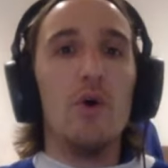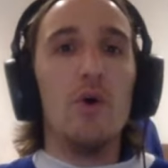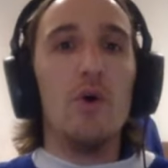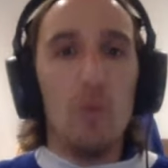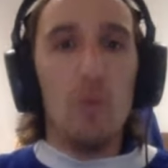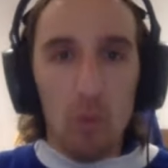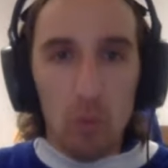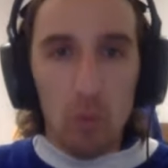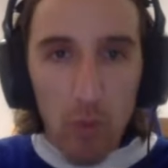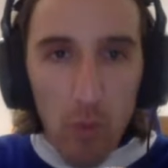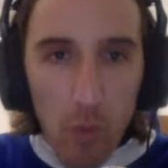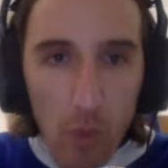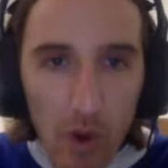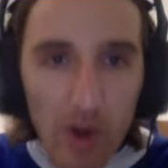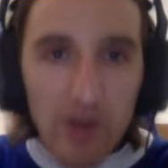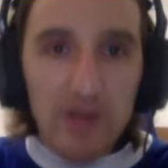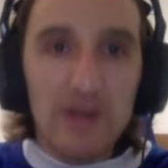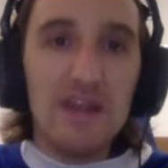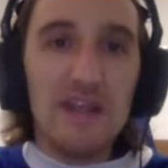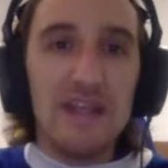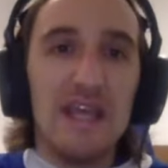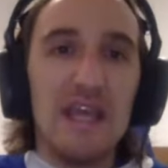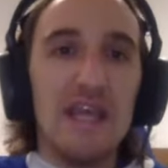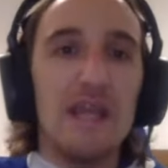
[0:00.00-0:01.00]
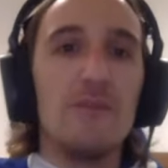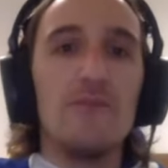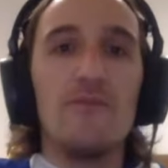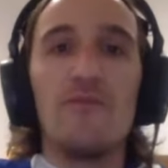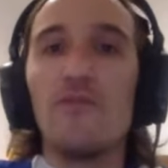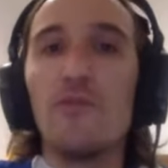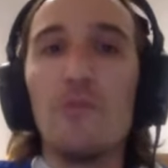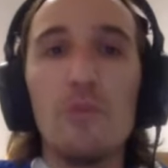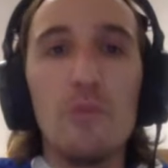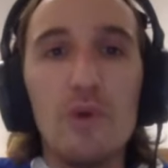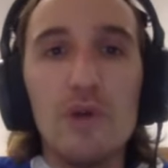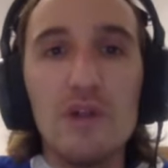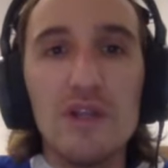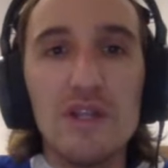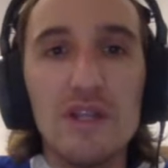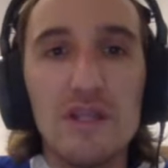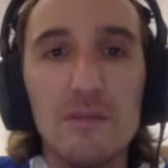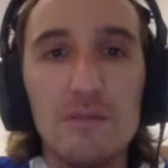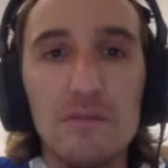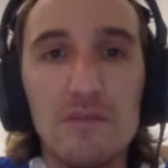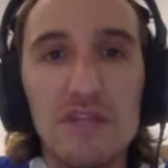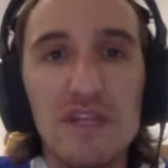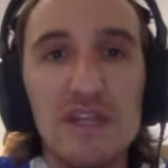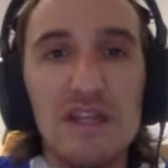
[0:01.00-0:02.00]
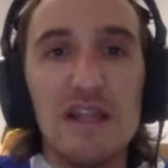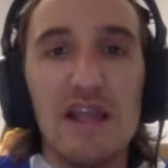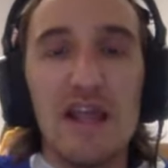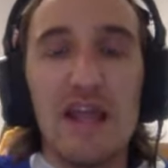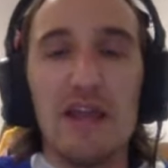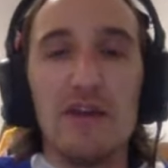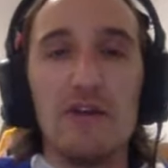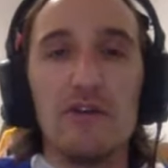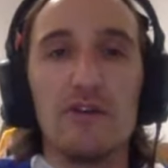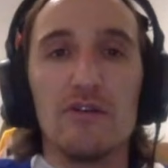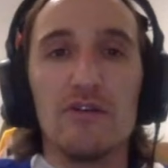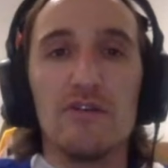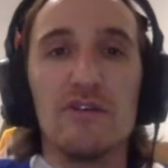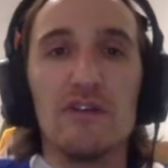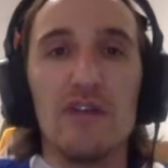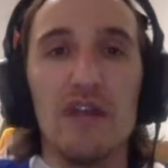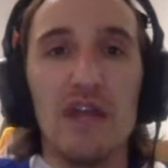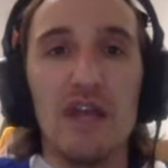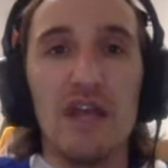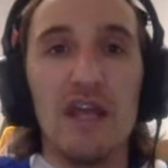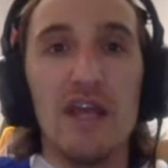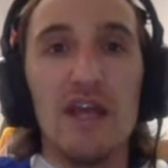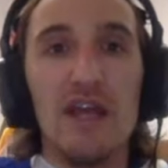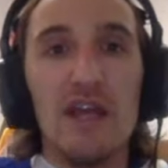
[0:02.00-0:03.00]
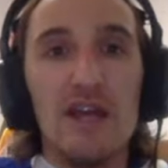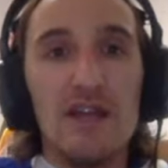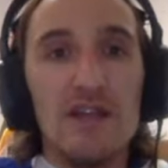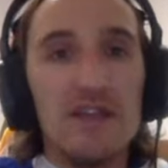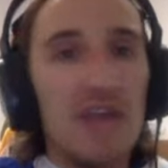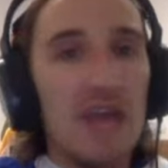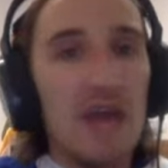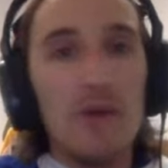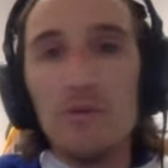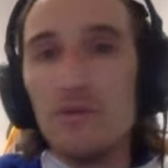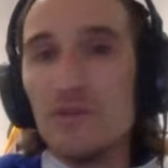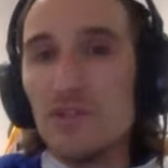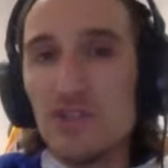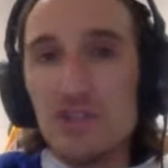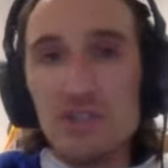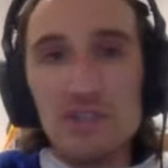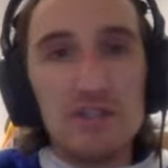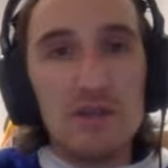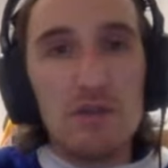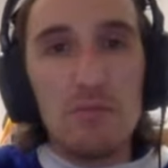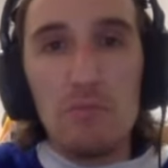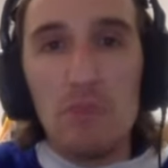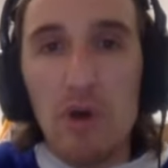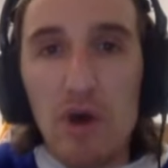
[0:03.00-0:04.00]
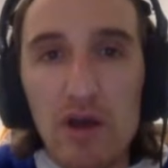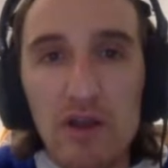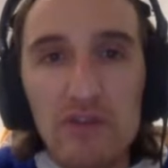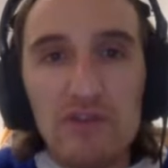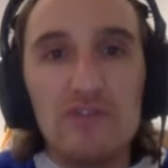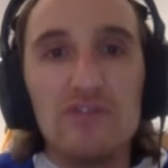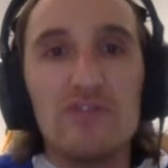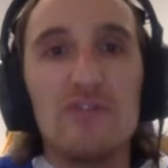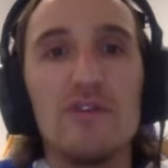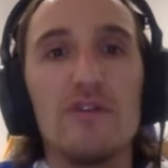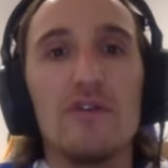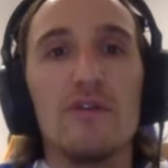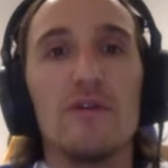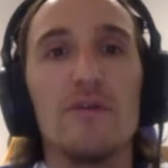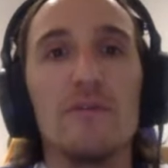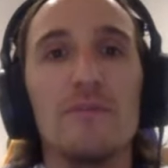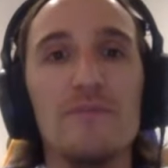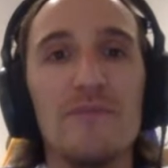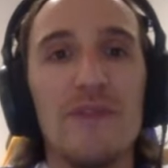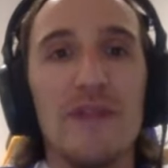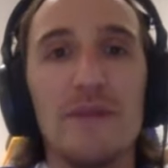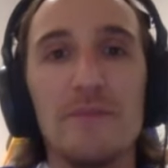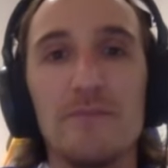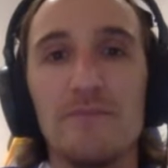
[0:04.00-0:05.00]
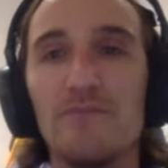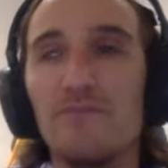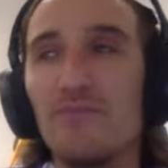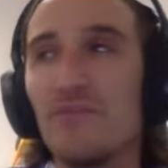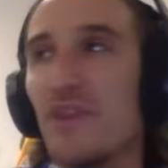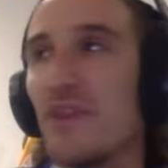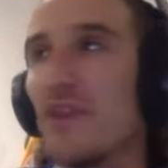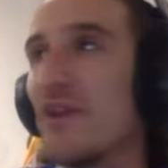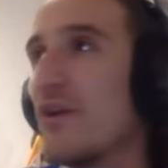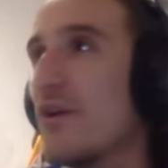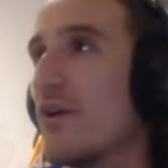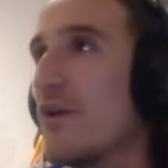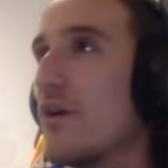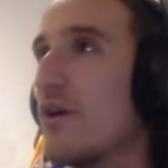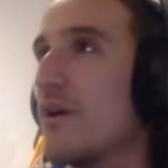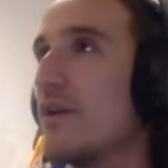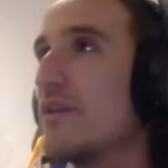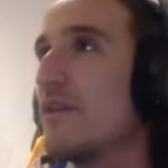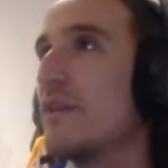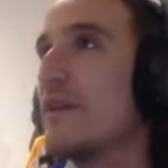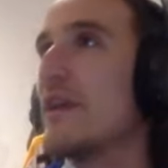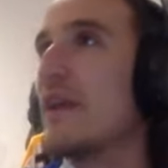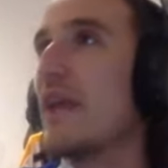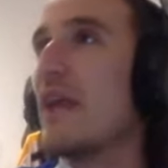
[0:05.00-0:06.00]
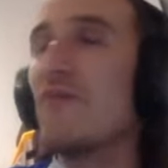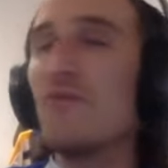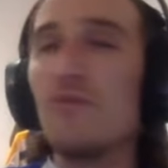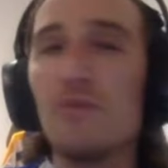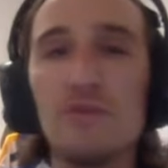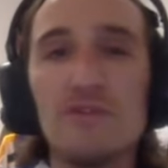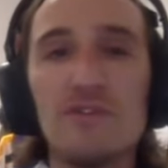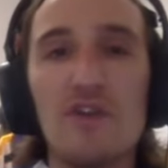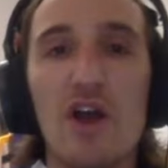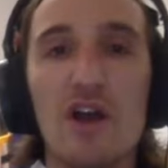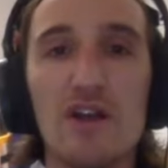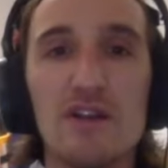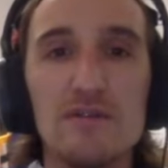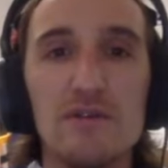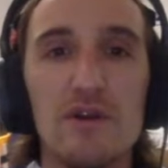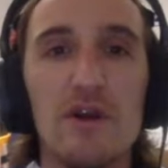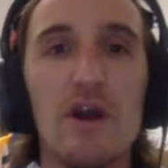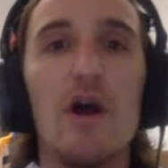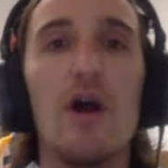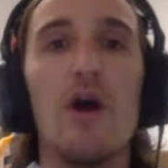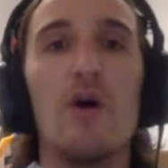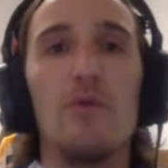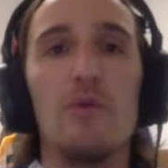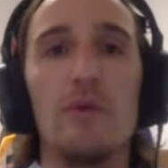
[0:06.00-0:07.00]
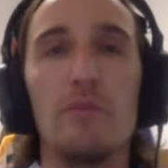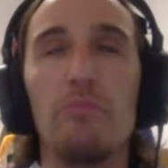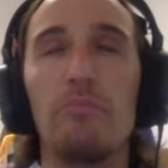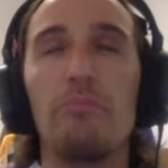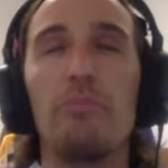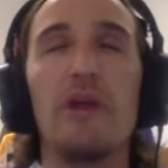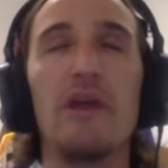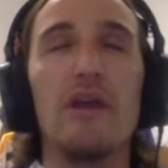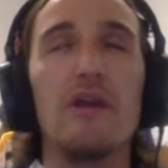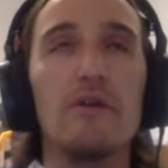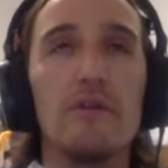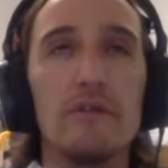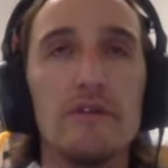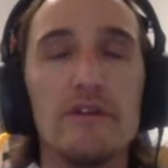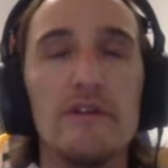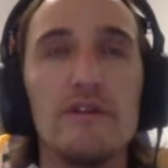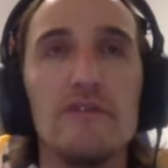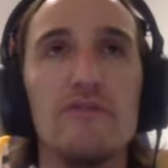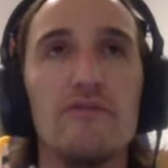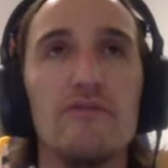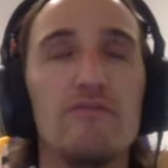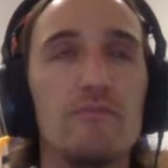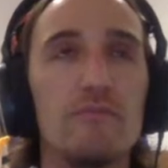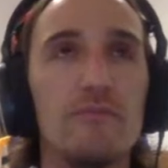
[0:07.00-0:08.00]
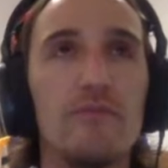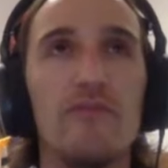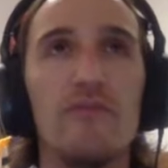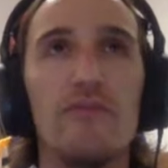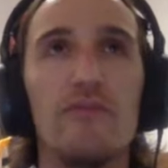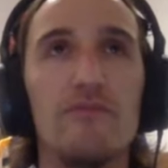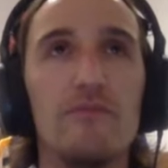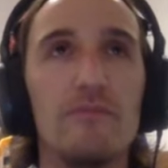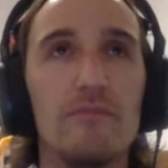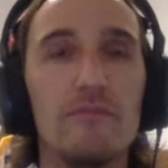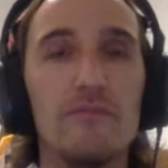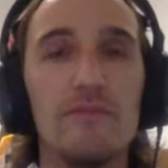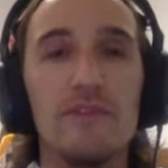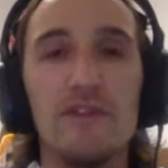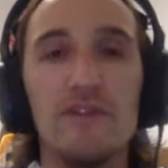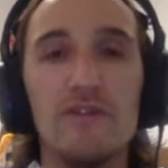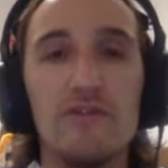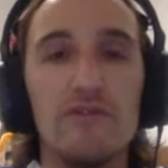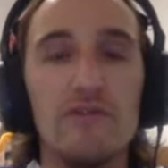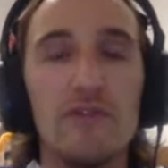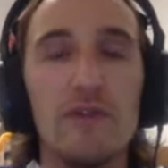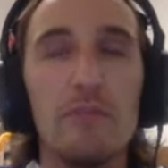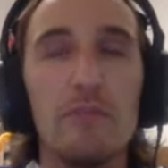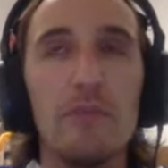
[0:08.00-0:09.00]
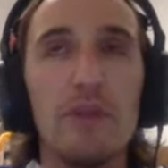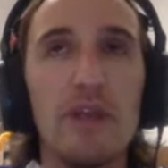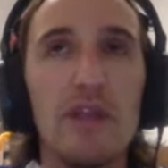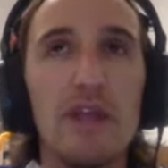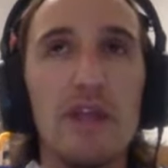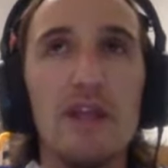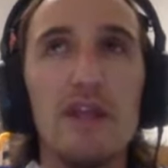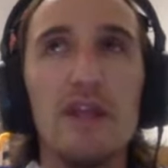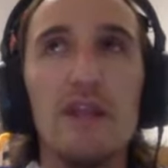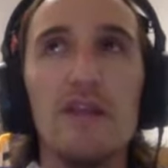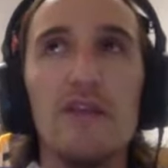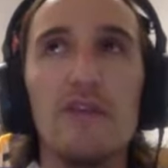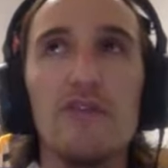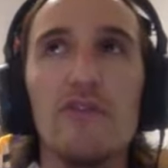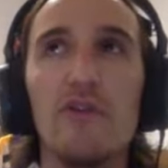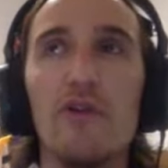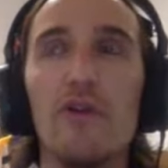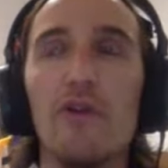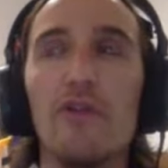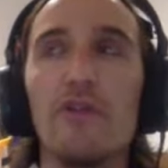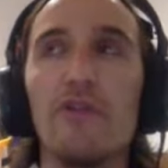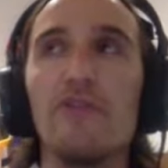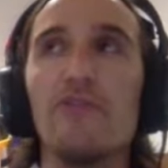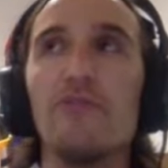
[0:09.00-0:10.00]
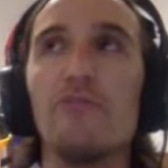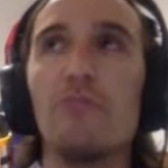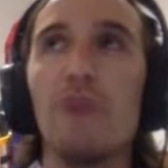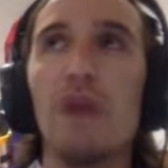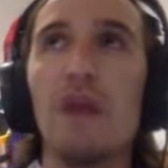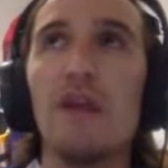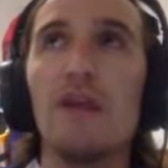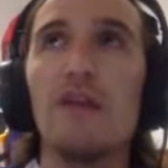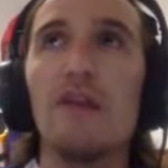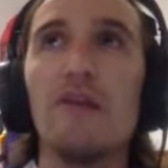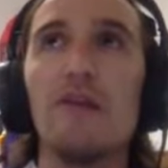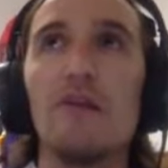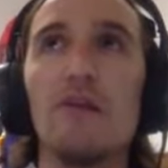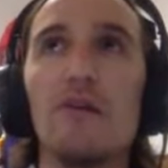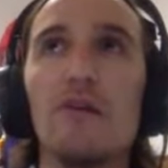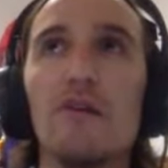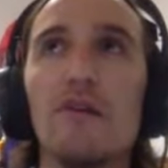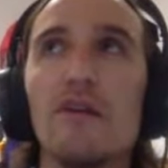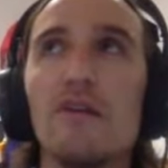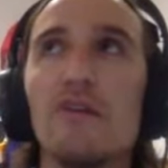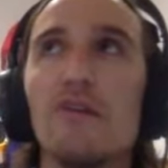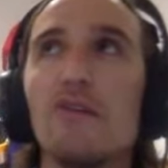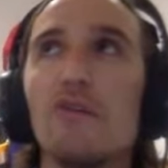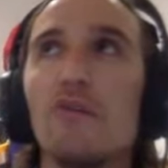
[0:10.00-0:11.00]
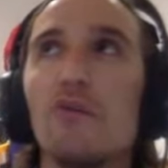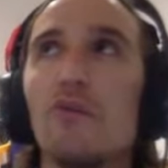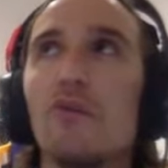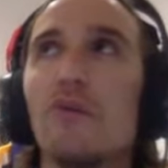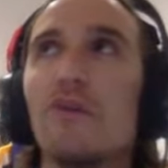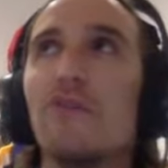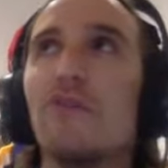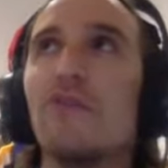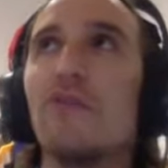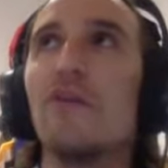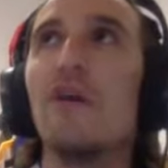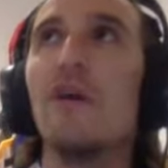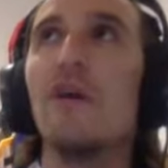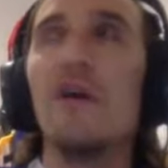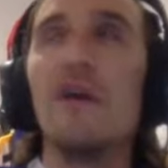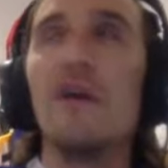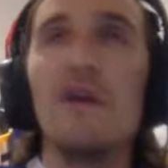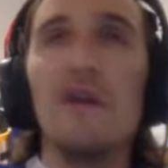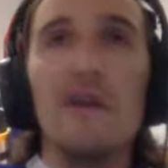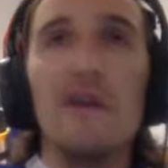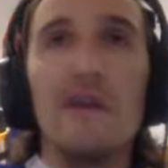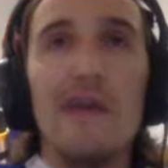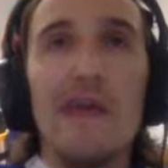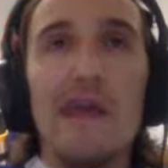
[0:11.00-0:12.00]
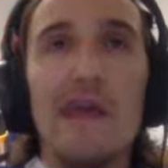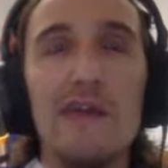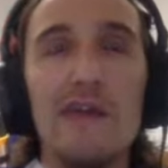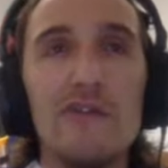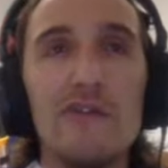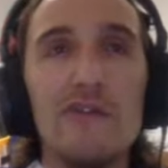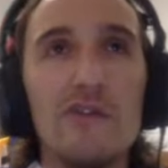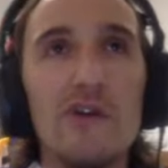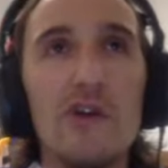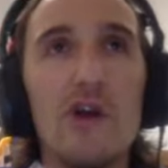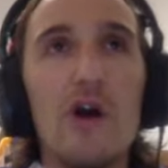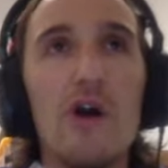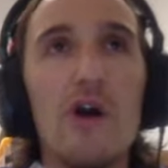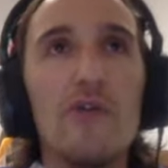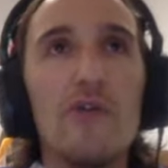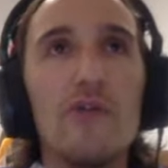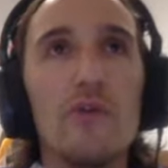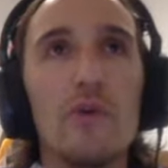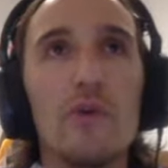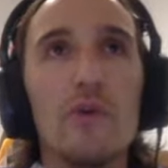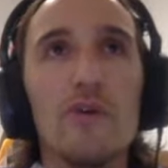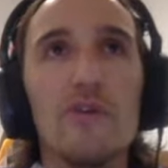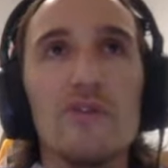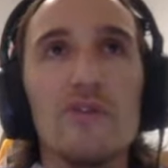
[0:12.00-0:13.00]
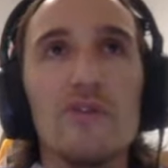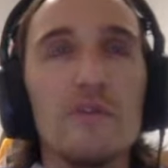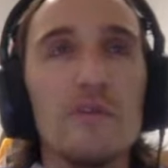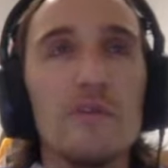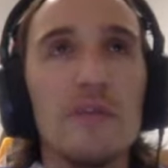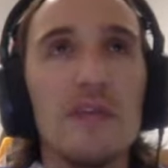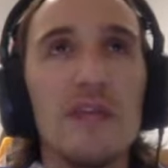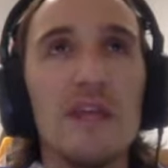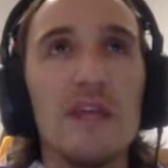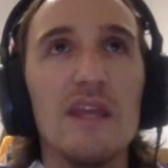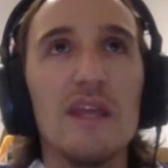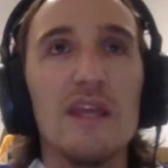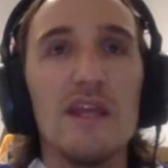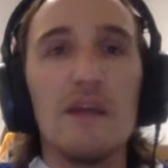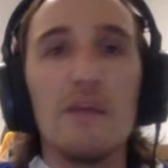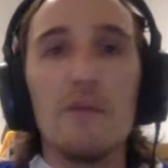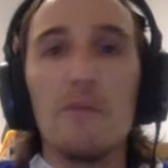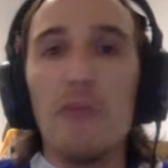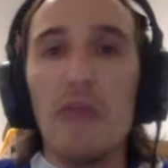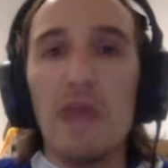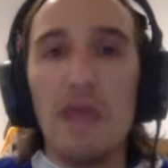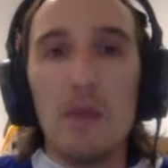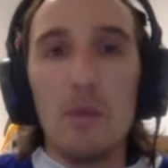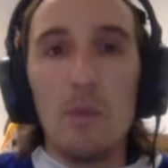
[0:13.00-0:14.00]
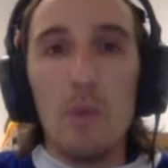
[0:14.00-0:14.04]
What a game from William Nylander tonight. That was just a monster. Like everyone talks about, oh, we pay all these flipping idiots all this money, and all they do is head to the golf course in the beginning of May.